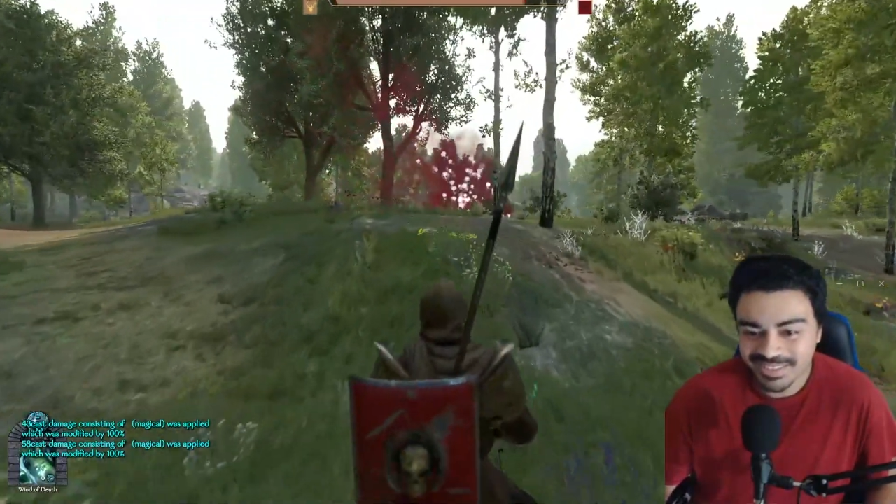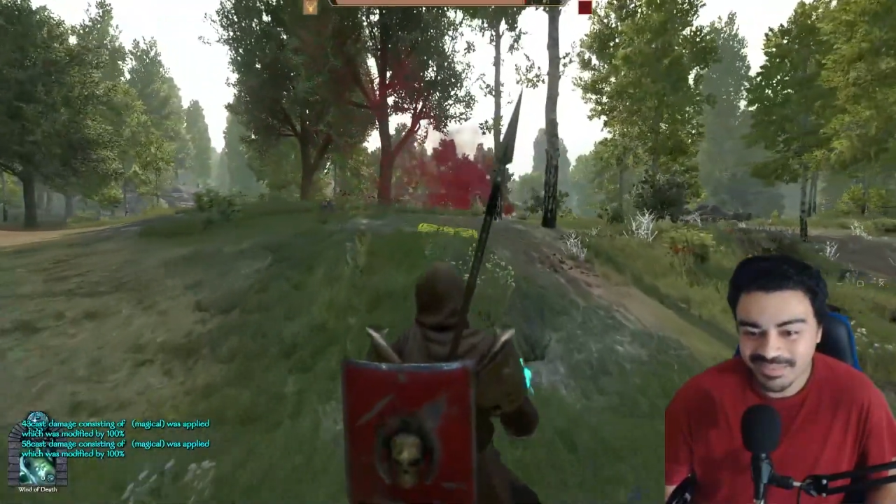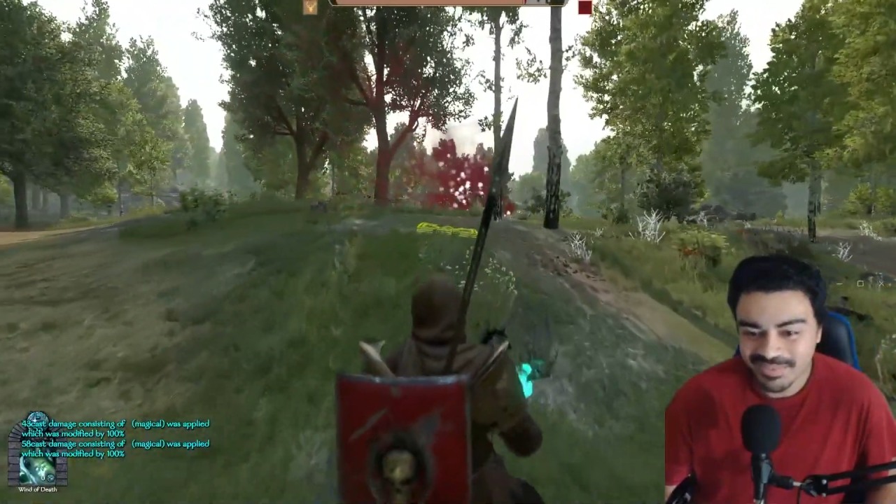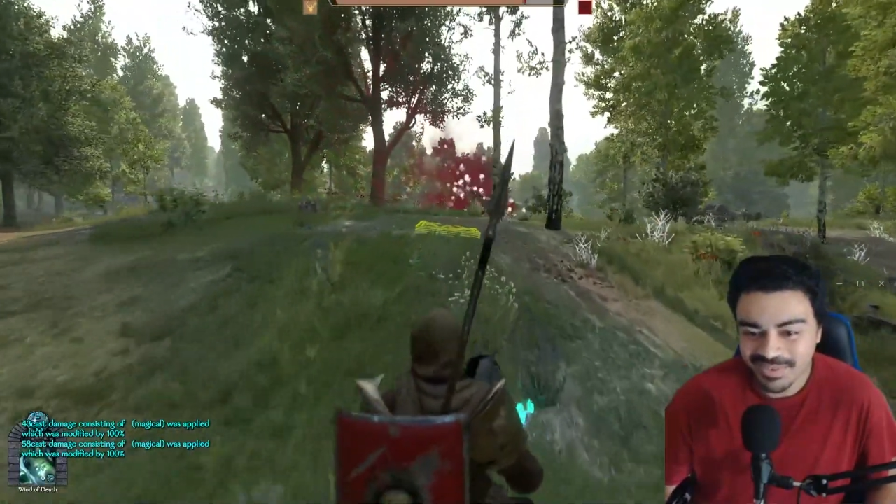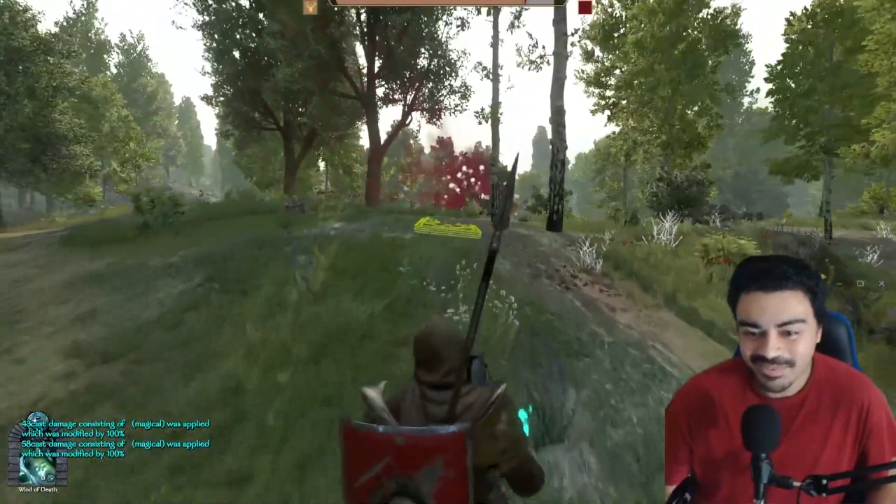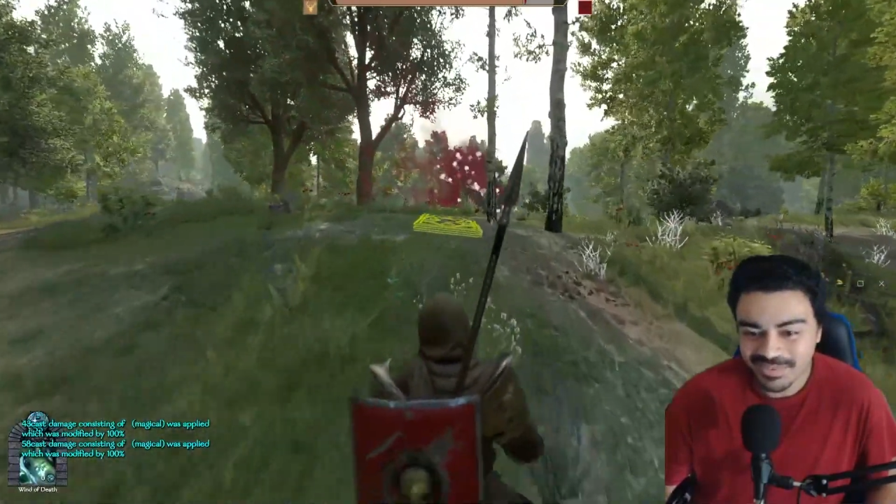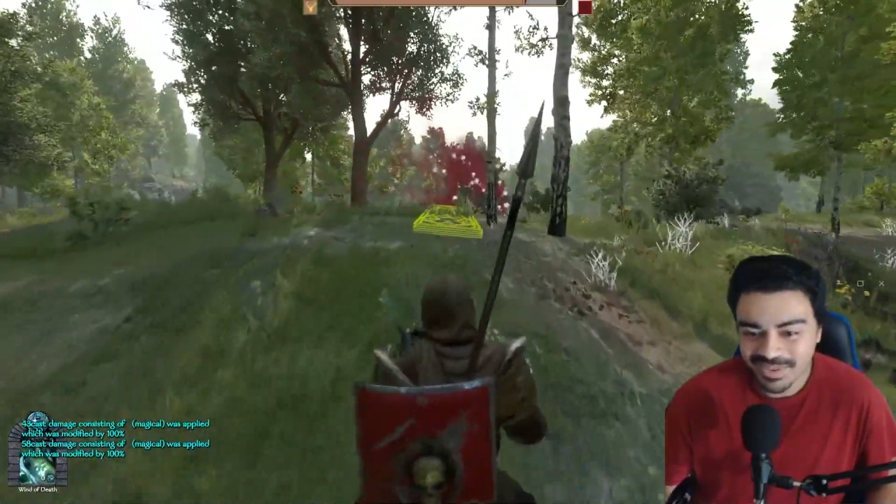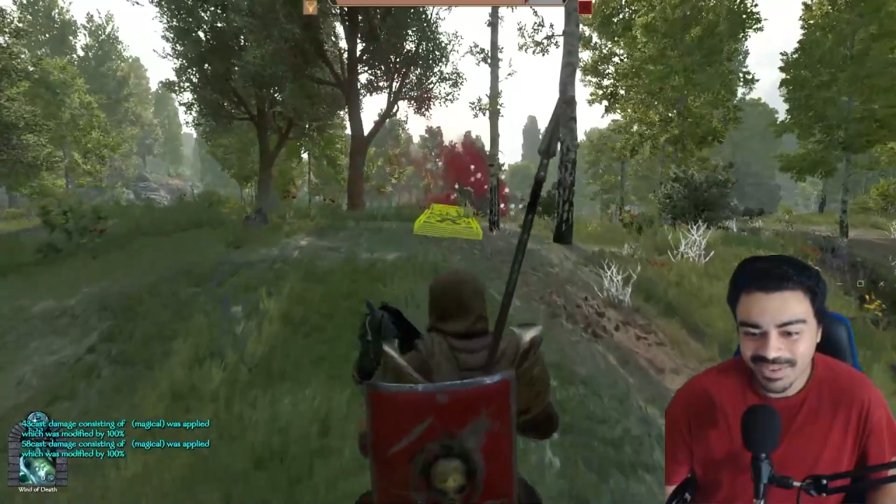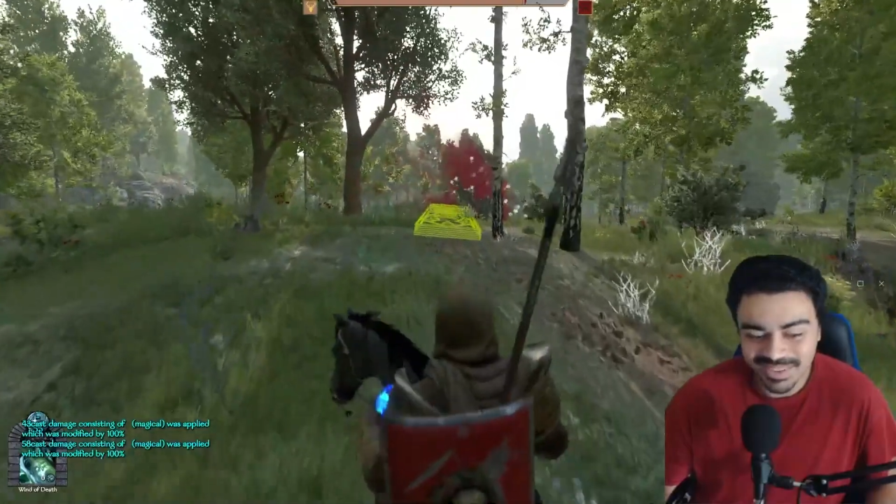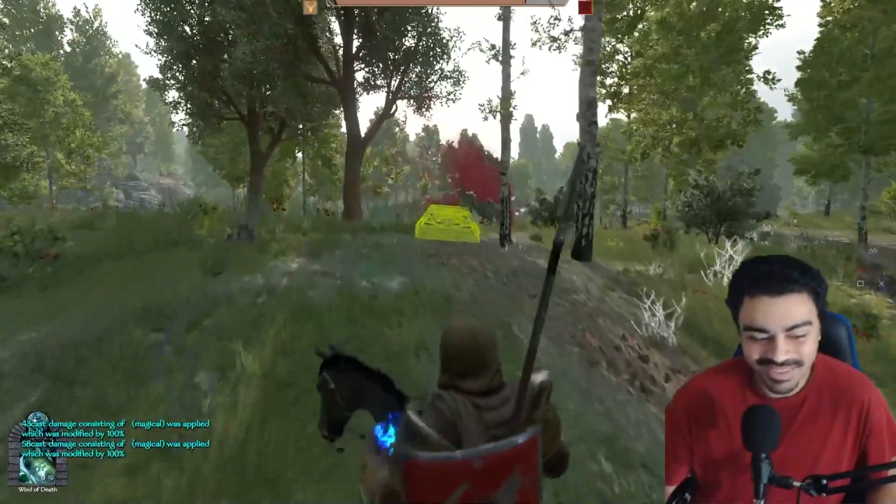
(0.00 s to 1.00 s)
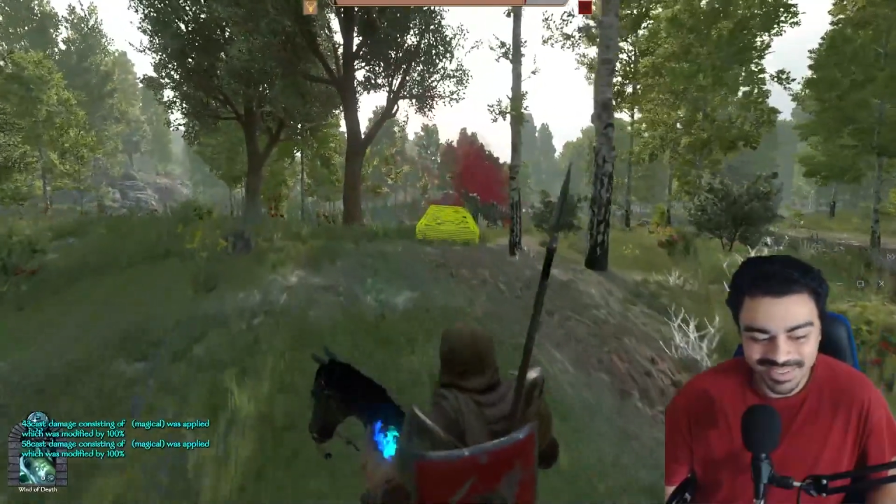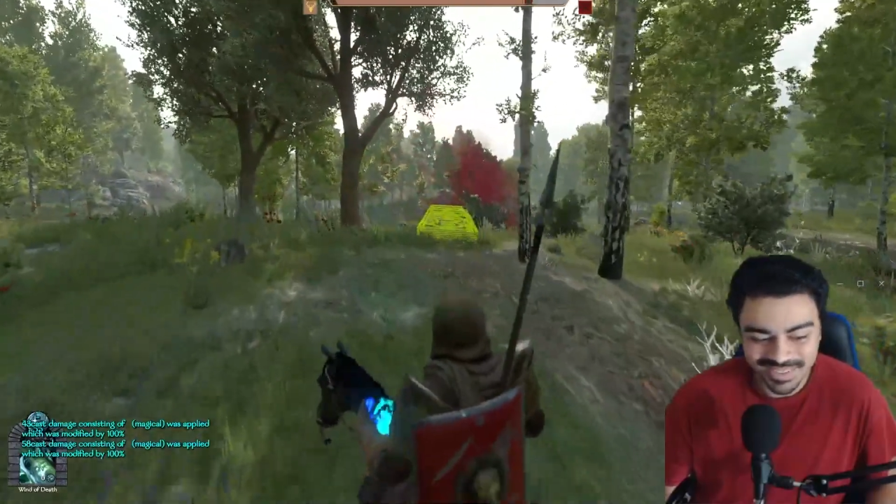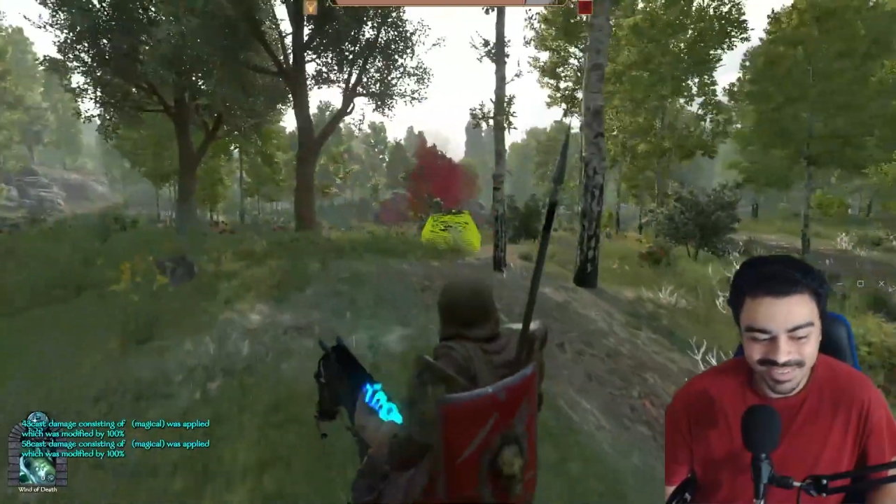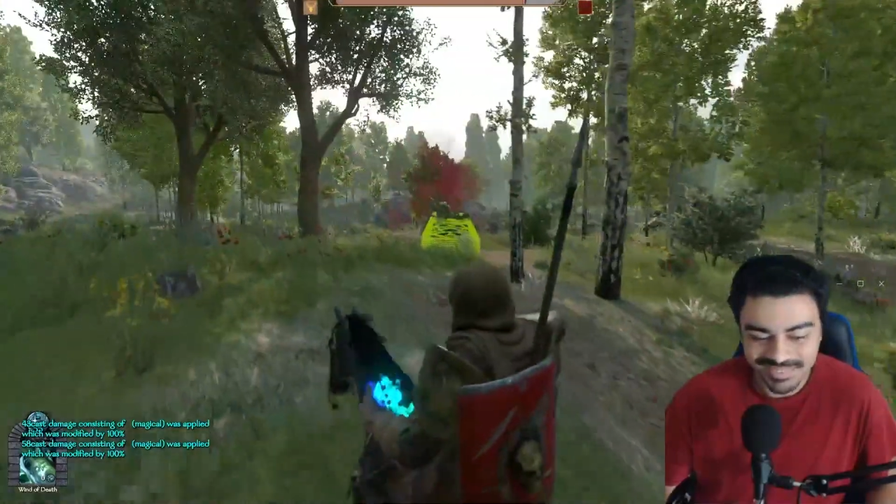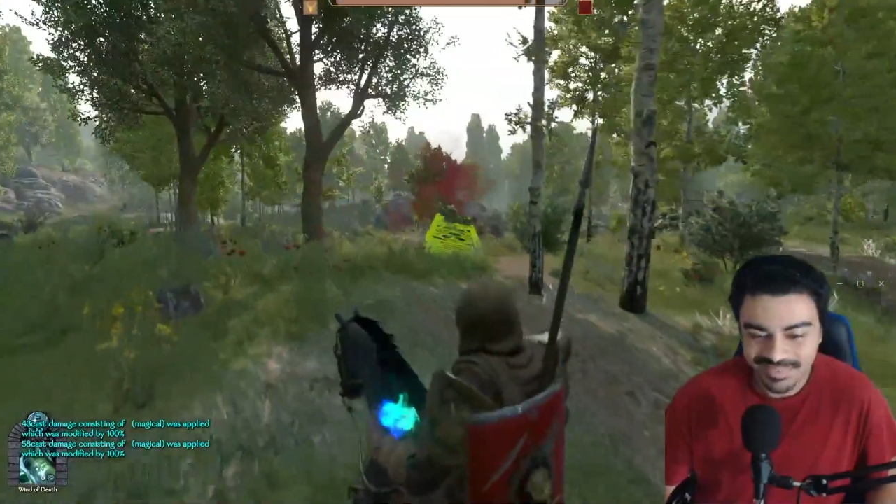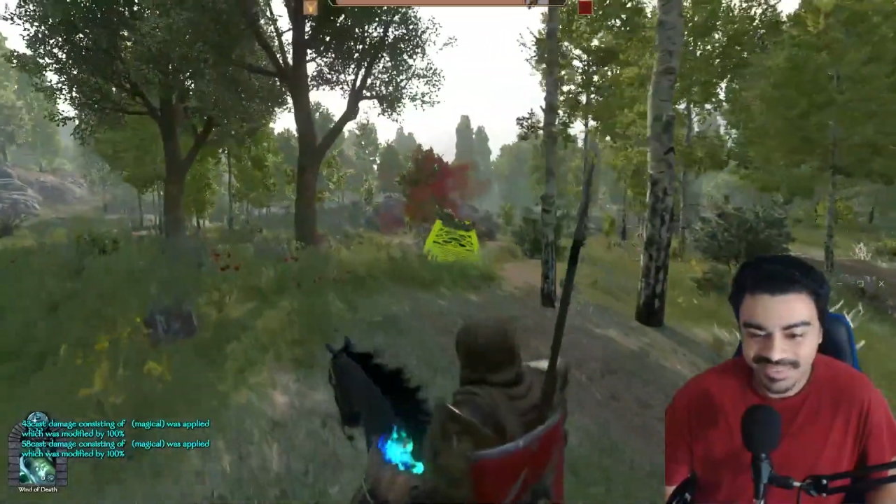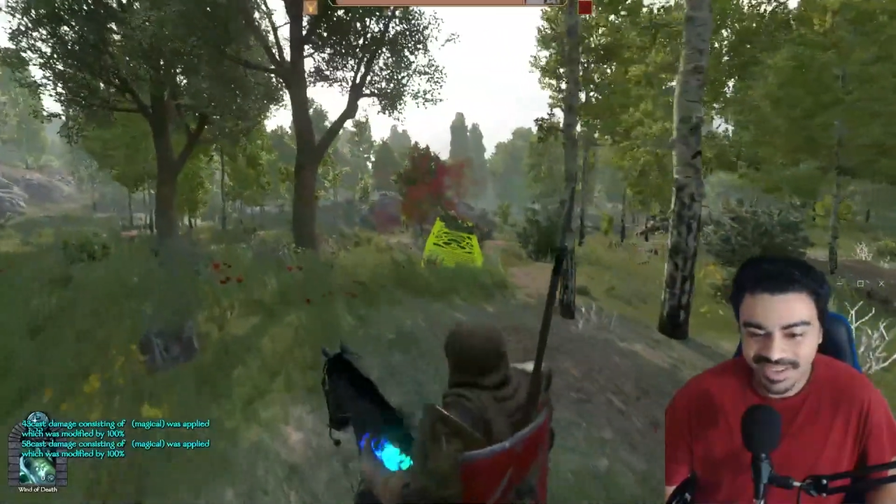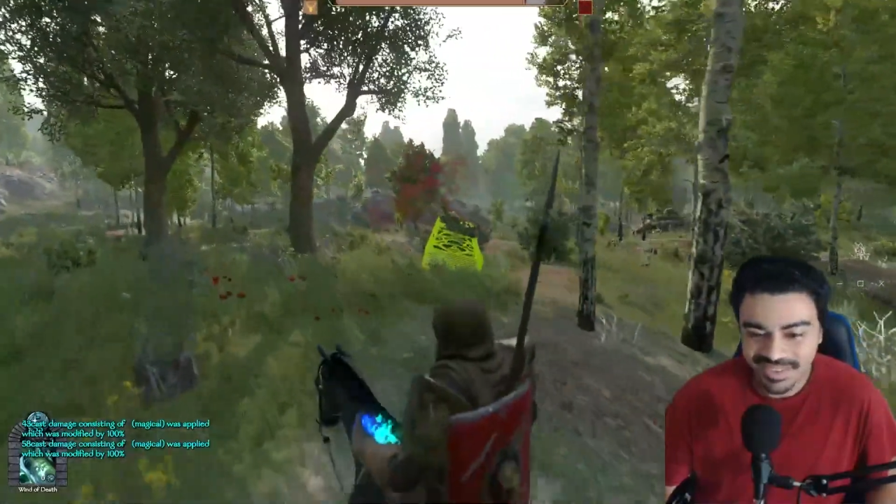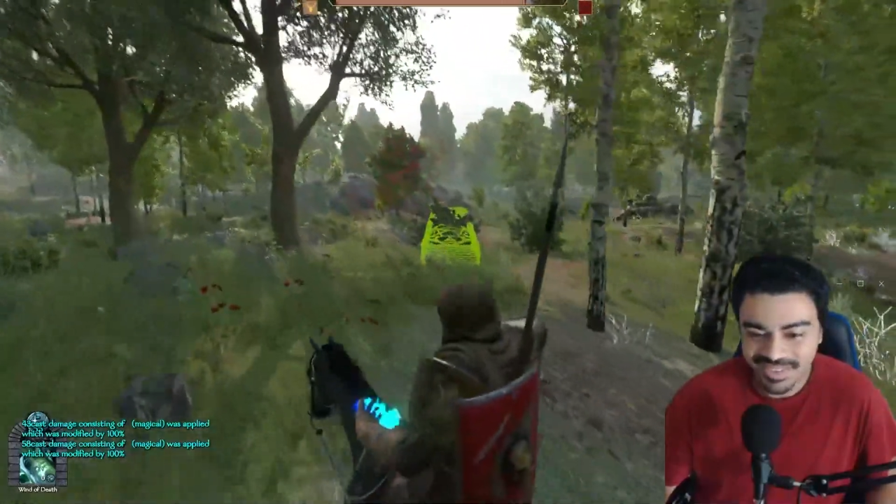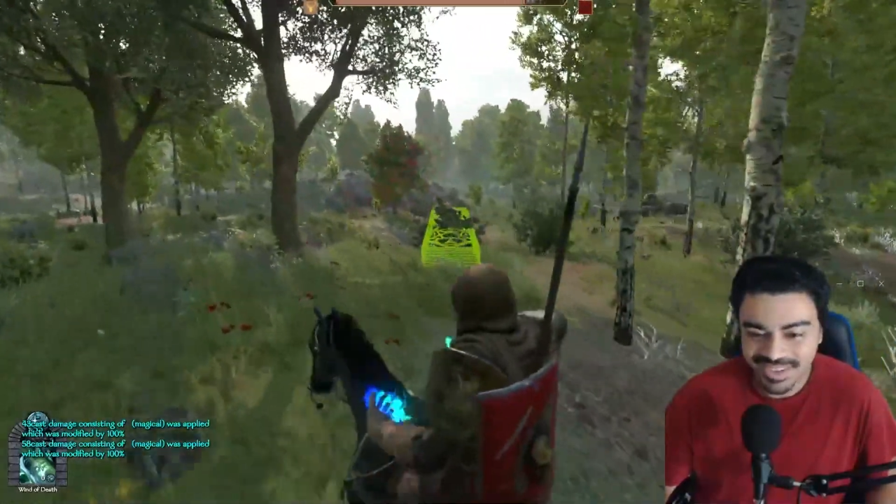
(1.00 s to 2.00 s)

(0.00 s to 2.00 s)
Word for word: of Death,